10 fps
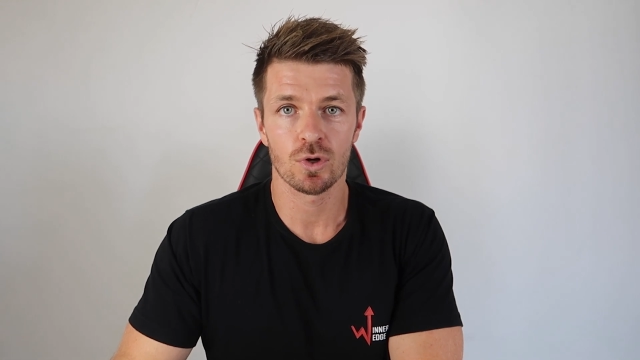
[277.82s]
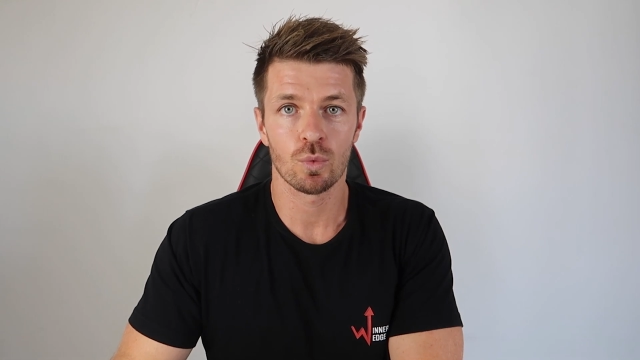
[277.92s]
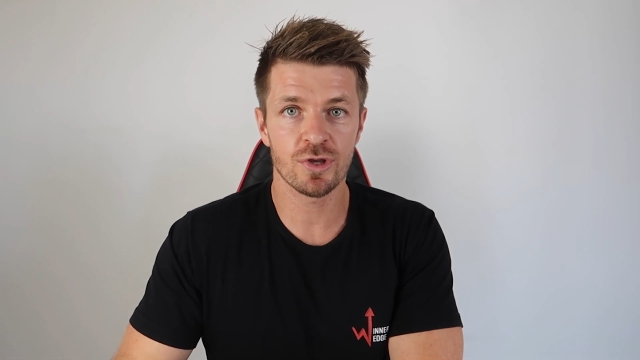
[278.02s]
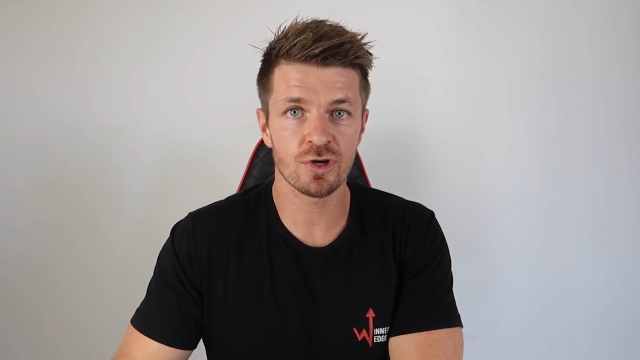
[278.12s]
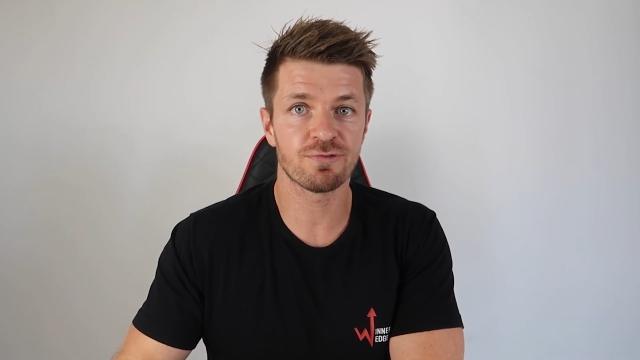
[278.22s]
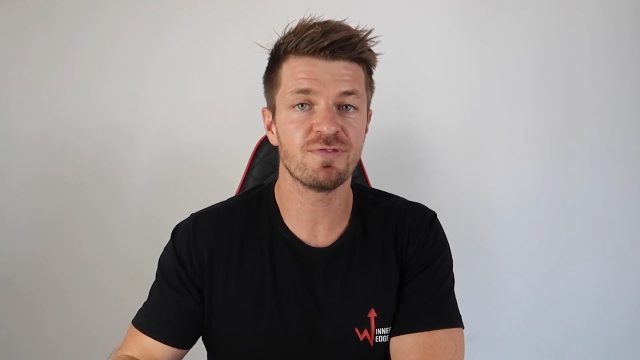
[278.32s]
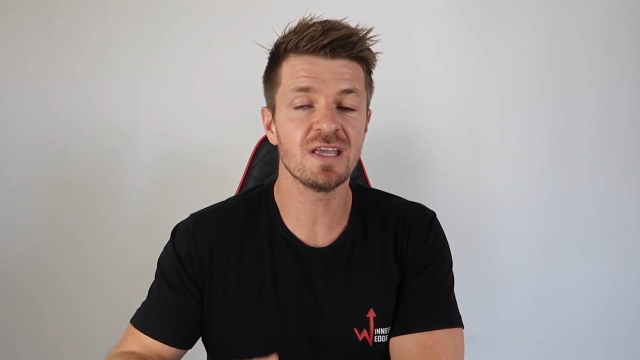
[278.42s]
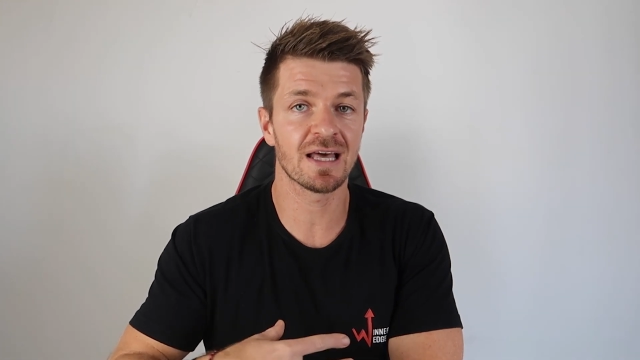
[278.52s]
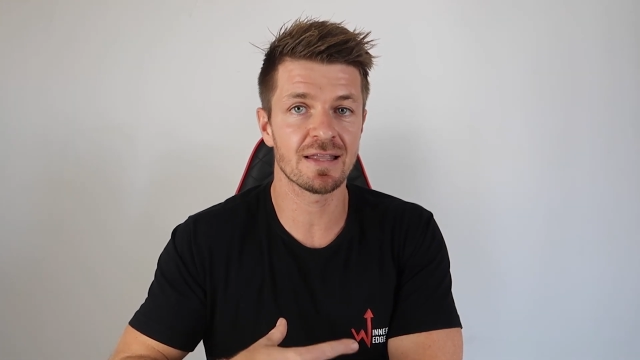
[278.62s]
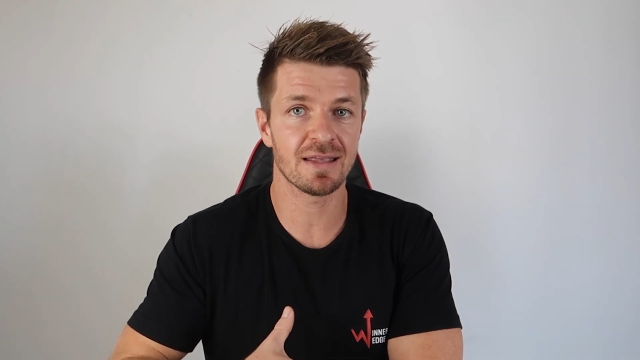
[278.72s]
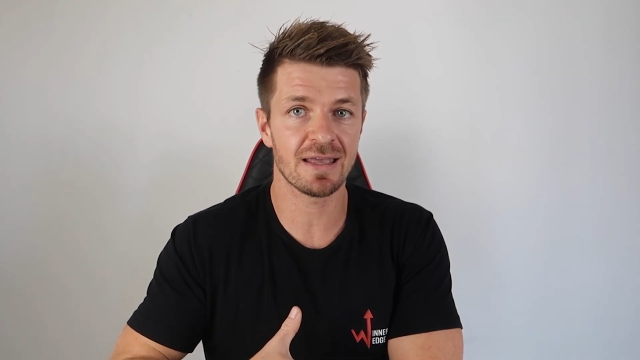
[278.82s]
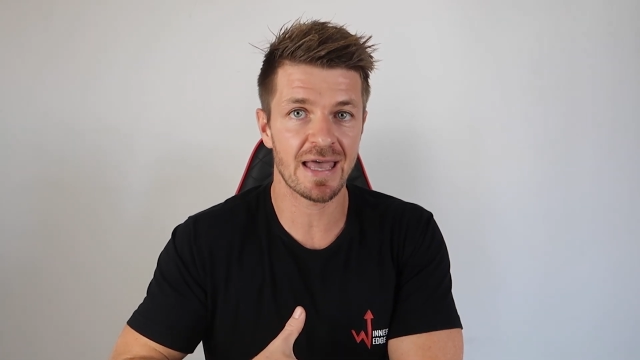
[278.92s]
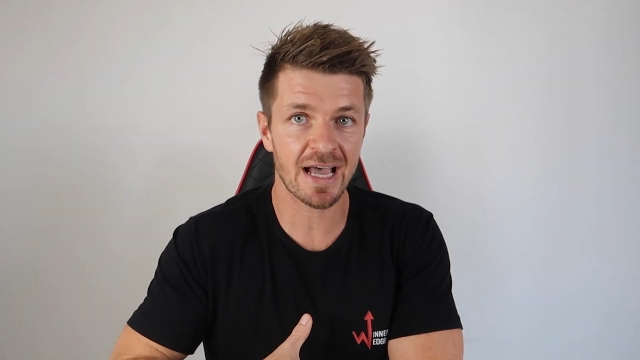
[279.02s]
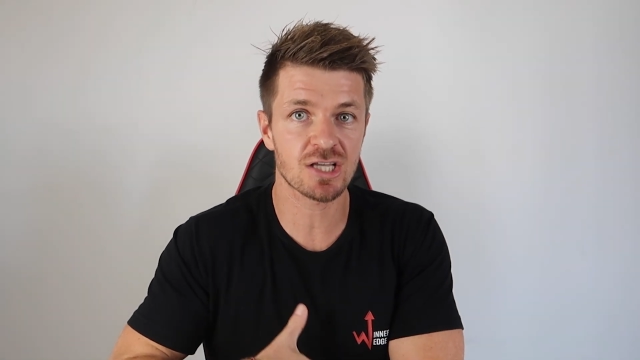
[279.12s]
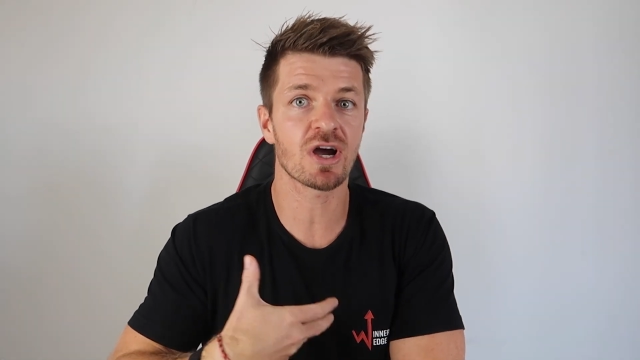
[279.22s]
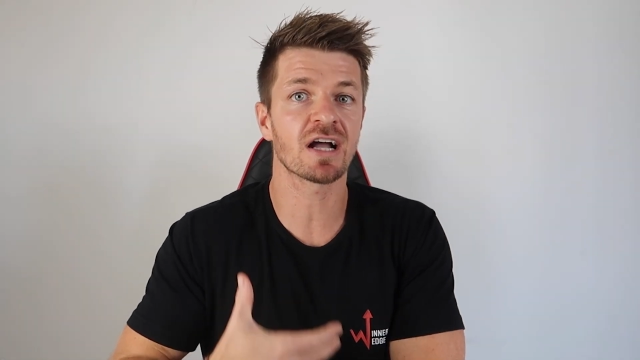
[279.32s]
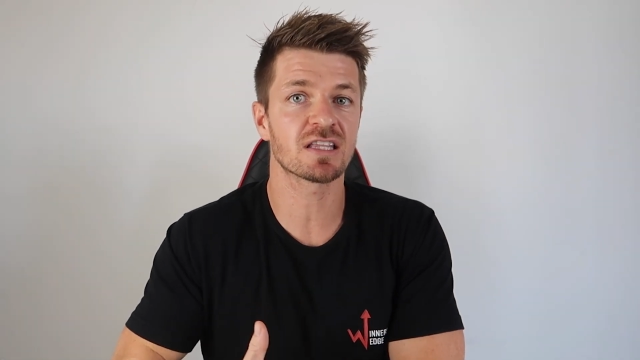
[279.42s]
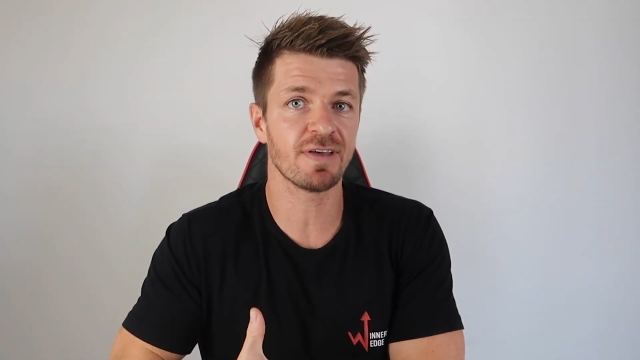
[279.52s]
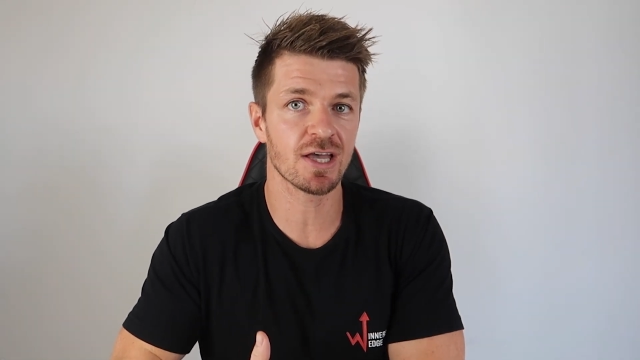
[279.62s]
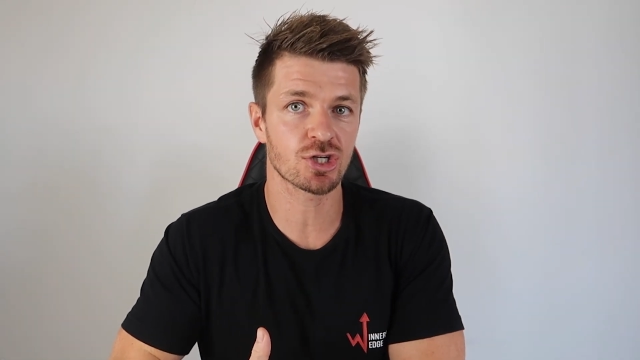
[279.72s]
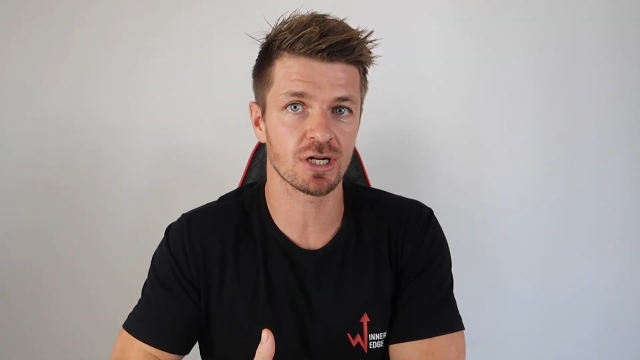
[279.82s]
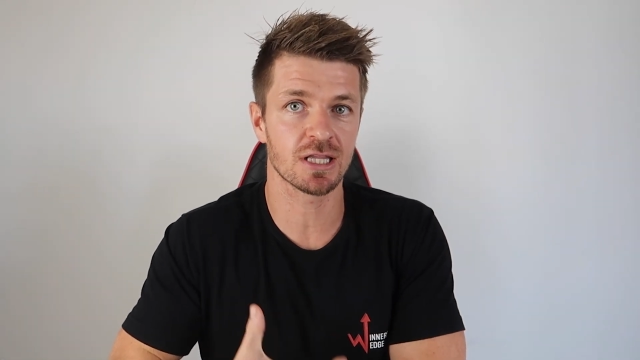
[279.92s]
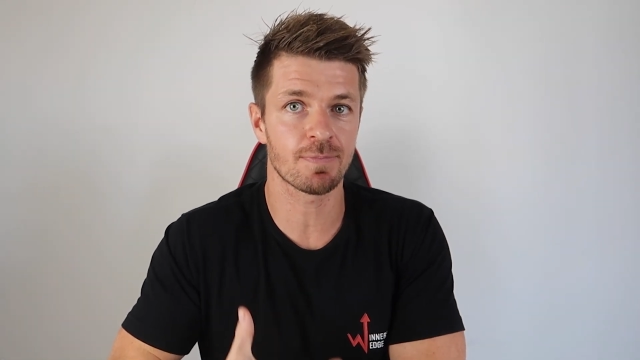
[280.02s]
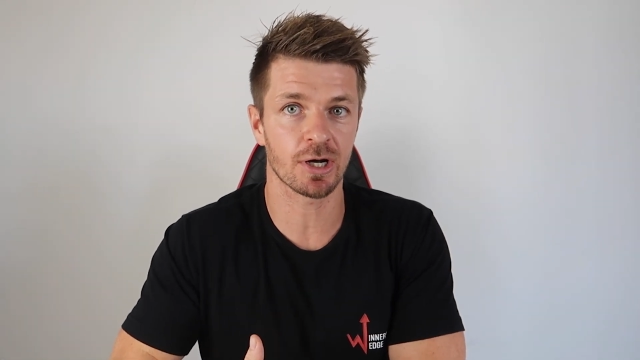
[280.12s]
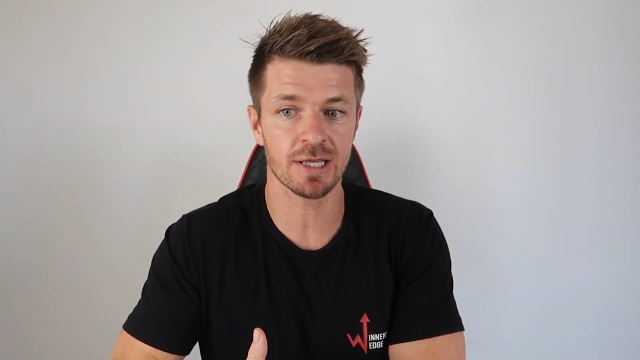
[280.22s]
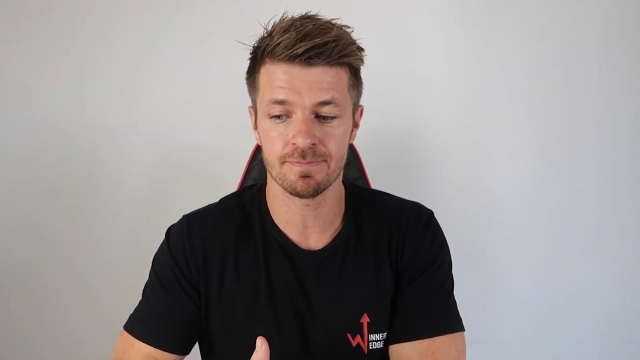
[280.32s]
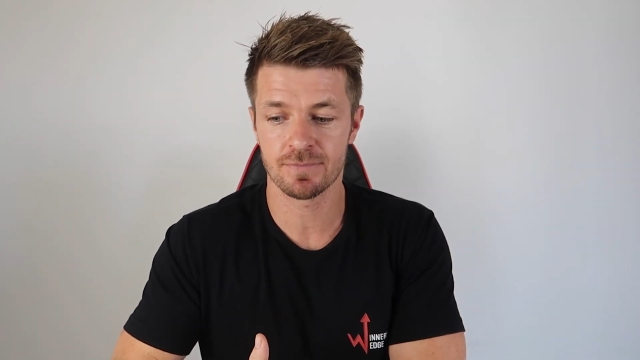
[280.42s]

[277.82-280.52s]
when you're feeling extra activation in the body,